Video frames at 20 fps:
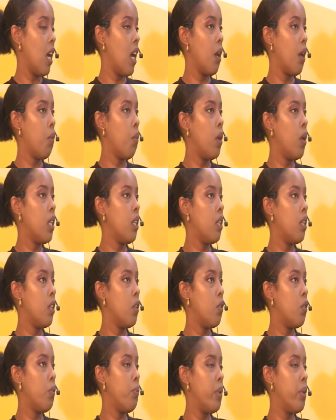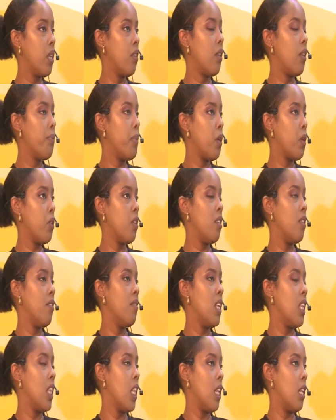I wanted to bring something on
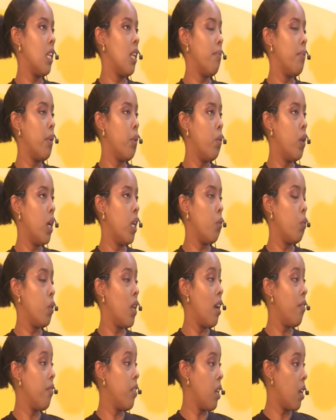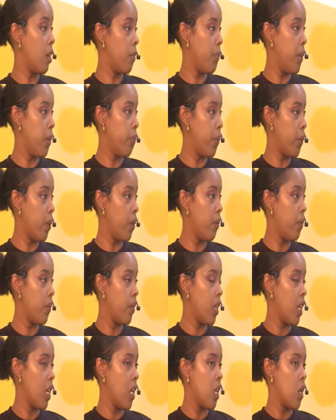TV that, number one, would have young people
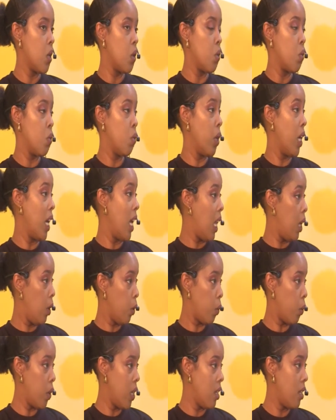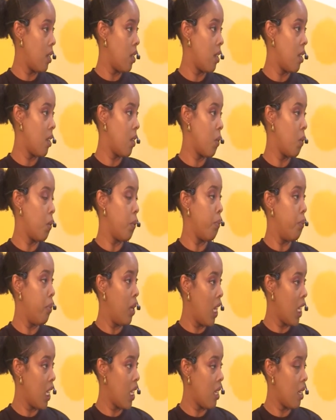who are eloquent, who are
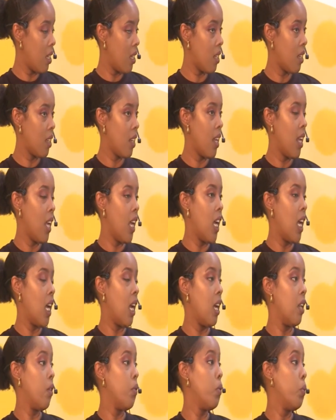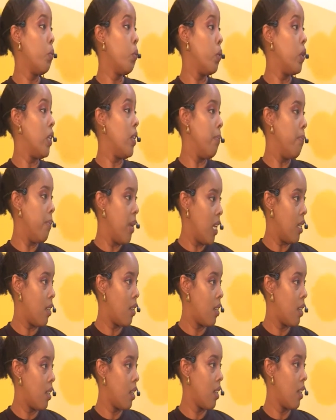brilliant, and who would
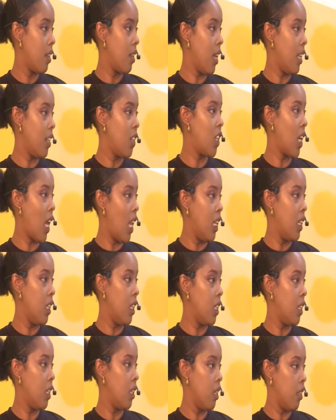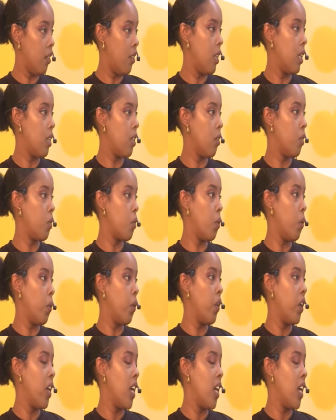debate and challenge the status quo.